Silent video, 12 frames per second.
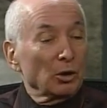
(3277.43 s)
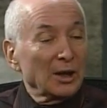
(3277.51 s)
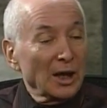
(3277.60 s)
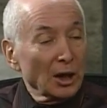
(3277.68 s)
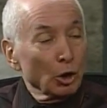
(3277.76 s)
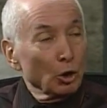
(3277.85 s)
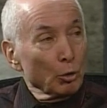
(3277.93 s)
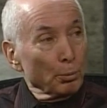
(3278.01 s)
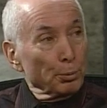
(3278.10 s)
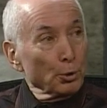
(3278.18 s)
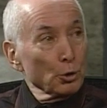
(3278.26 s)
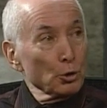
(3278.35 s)
get your
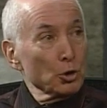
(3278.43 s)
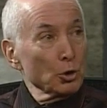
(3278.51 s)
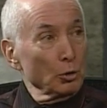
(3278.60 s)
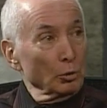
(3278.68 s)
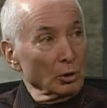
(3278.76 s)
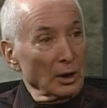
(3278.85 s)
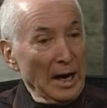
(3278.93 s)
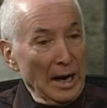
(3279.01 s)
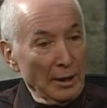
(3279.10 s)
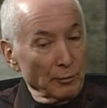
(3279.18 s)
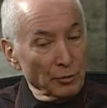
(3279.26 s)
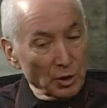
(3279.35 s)
personal
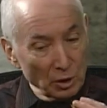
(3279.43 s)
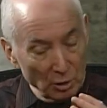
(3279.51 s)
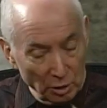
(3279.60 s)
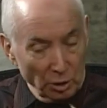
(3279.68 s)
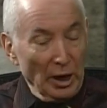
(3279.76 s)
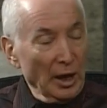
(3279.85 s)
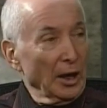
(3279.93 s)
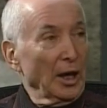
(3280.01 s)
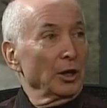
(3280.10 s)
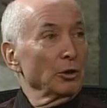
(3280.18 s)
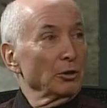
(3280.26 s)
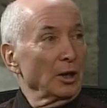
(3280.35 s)
lives
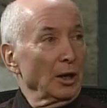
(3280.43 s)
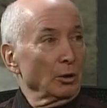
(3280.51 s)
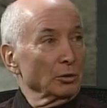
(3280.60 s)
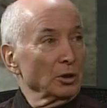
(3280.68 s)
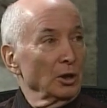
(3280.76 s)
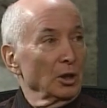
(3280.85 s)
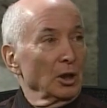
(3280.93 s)
ironed out.